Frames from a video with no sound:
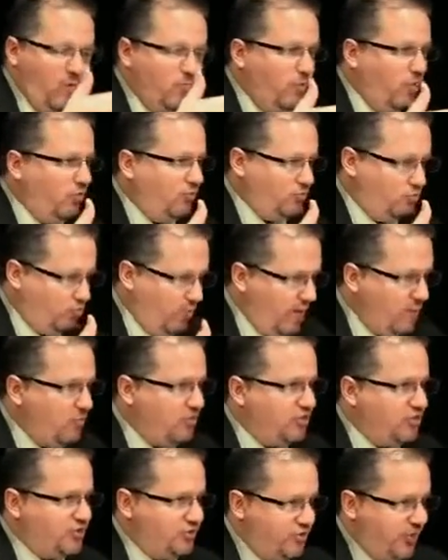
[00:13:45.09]
we
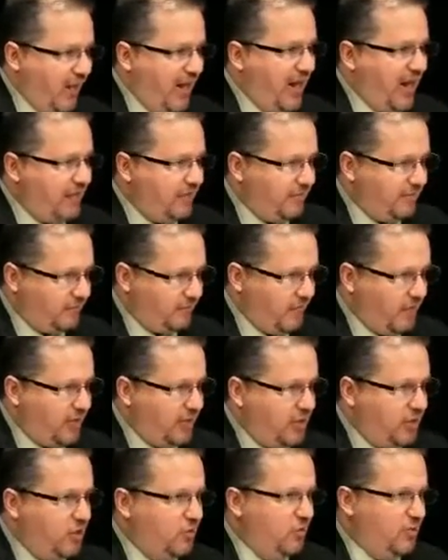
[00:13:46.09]
will stand in
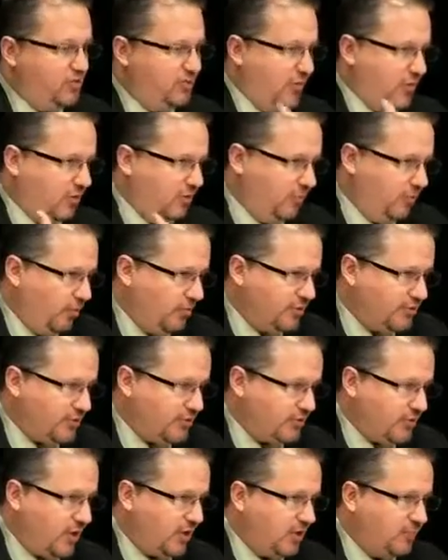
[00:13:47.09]
front of you, as Michael
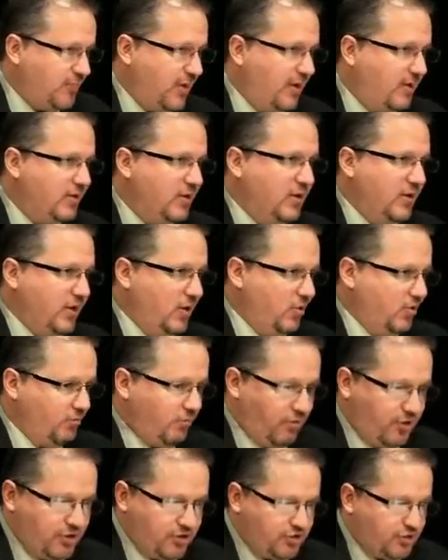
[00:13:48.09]
Boldin's going to talk about
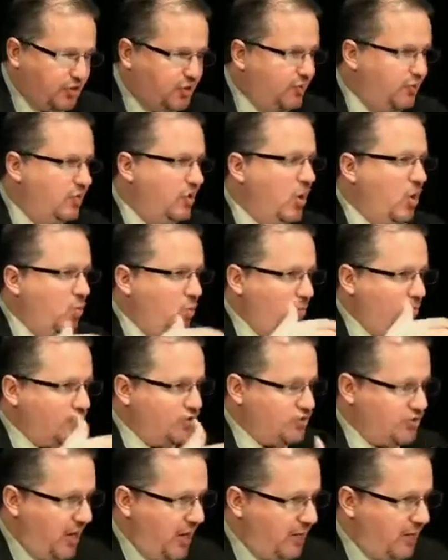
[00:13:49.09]
here pretty soon. We will